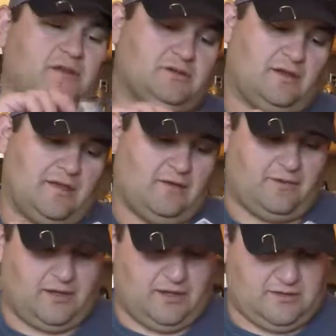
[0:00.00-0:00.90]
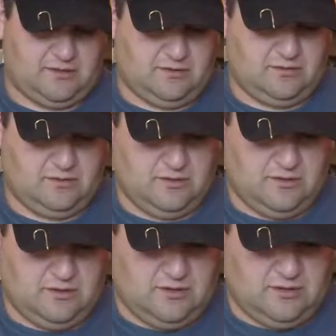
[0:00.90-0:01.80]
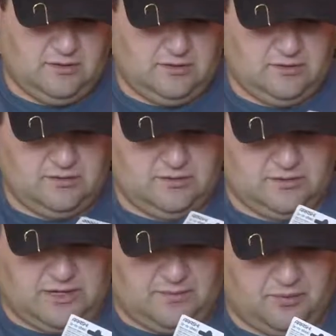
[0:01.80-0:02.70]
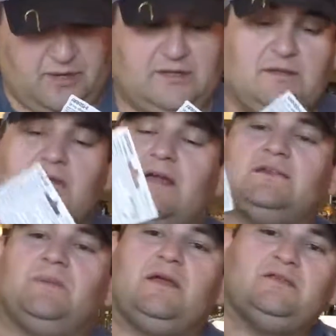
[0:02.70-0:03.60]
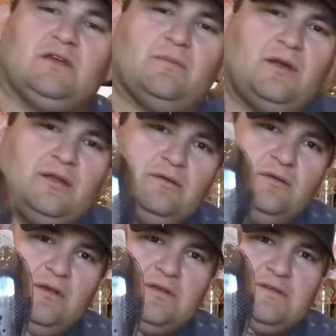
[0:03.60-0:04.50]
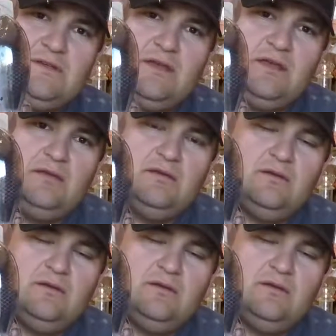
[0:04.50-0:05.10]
gonna try that one again too. It's got a pretty nice paint job on it. You can see that.